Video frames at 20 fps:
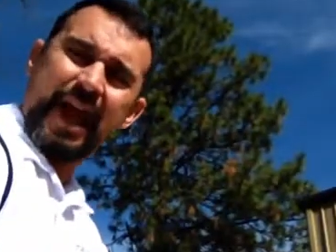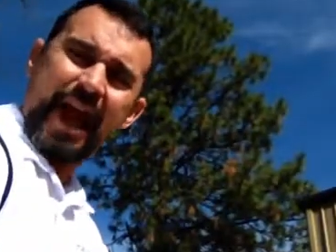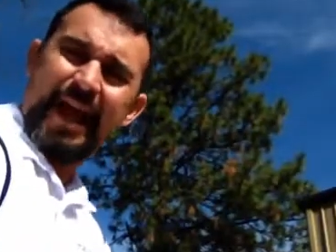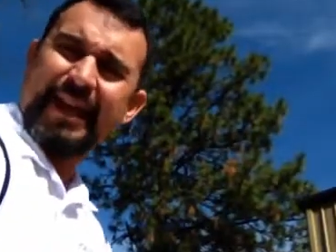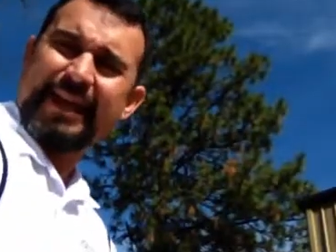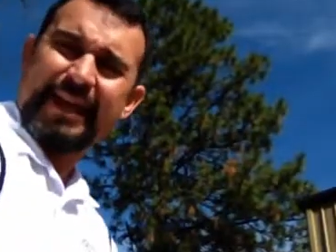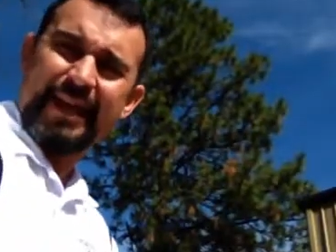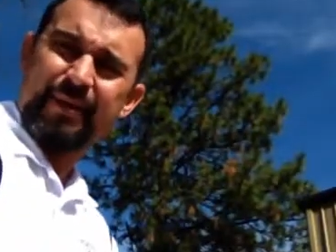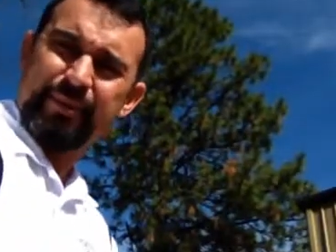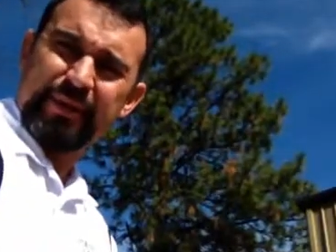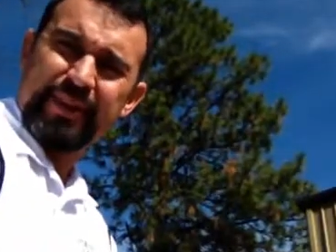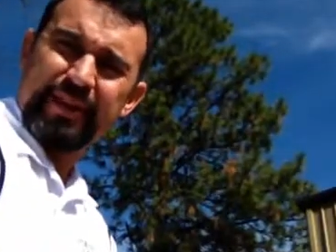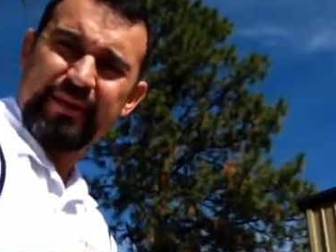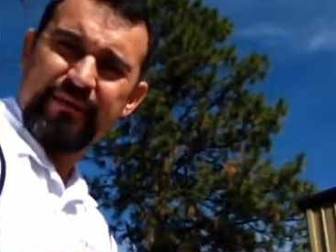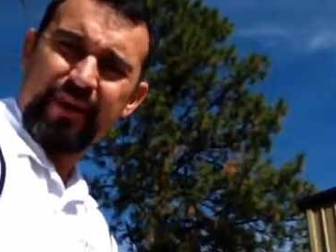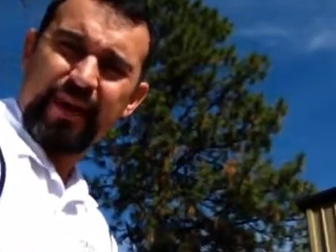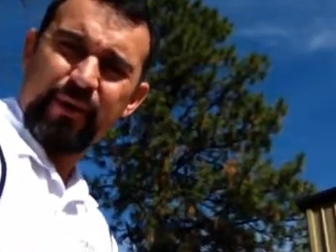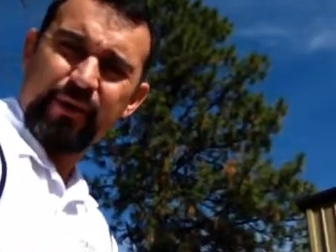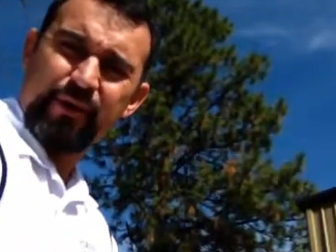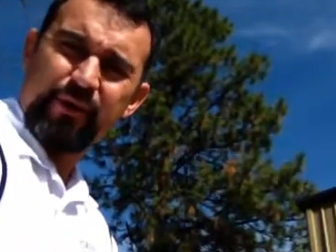I can't
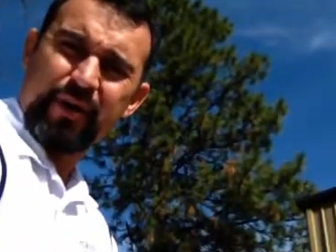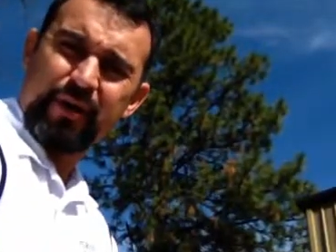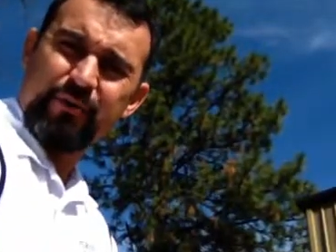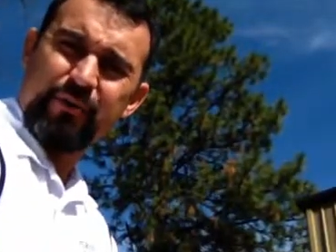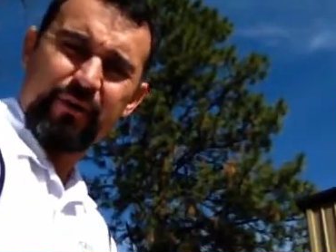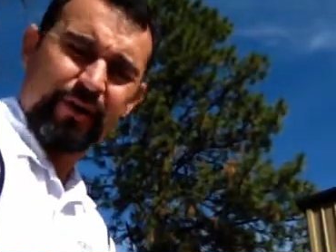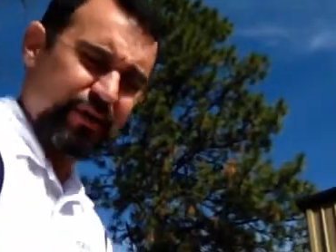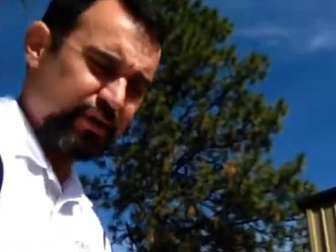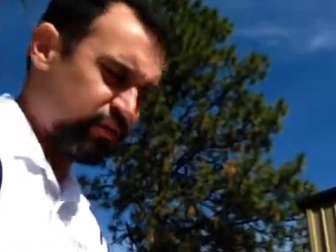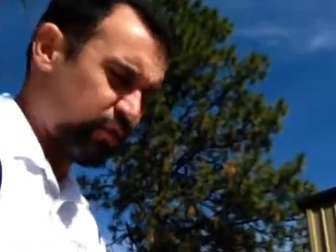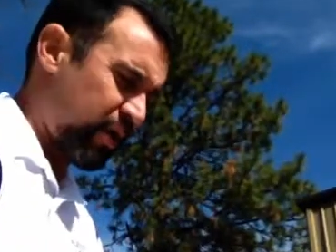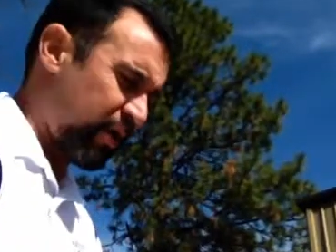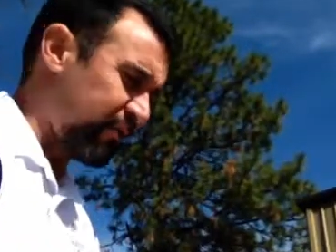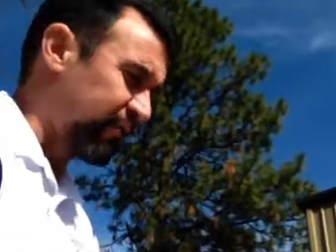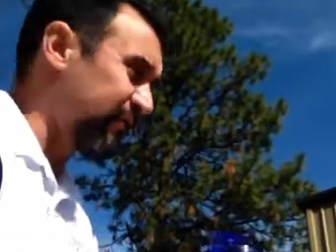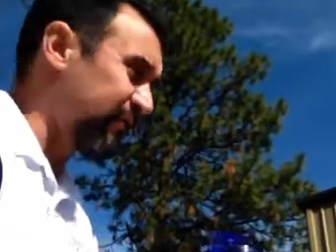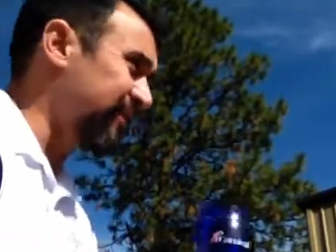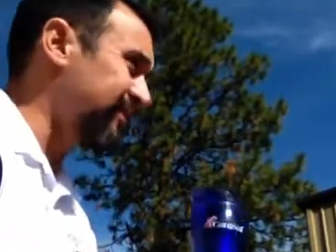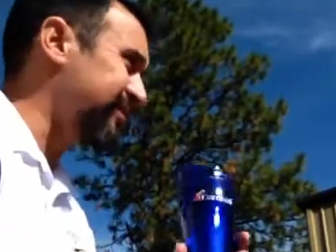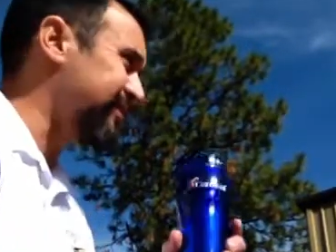believe how incredible this
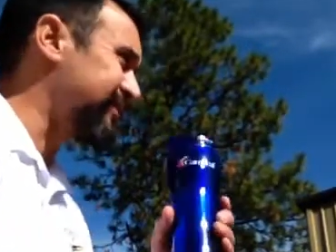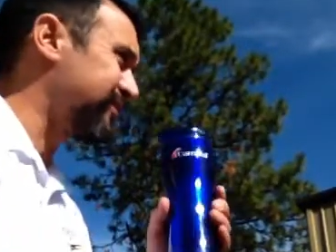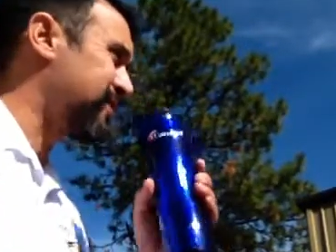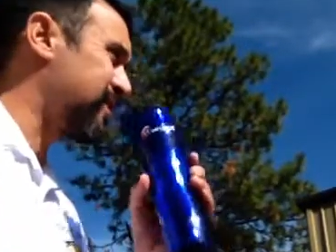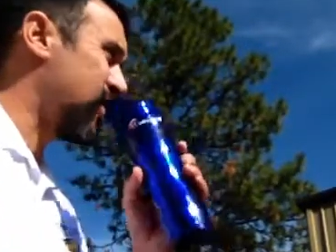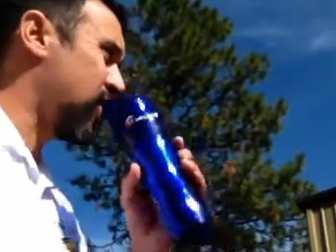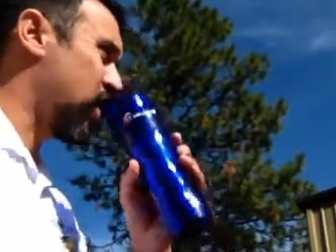weather is.